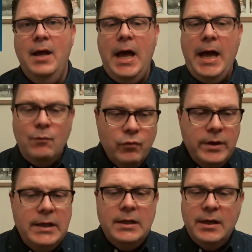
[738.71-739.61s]
I
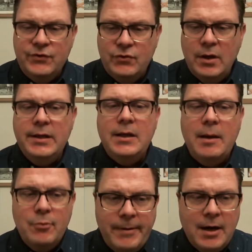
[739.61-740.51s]
read and I study and I
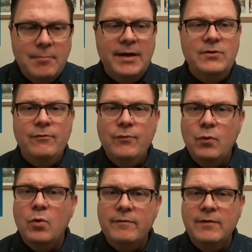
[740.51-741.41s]
prepare myself for the
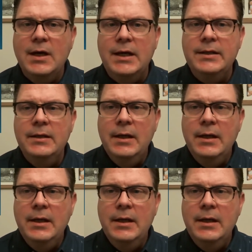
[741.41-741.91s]
Word of God.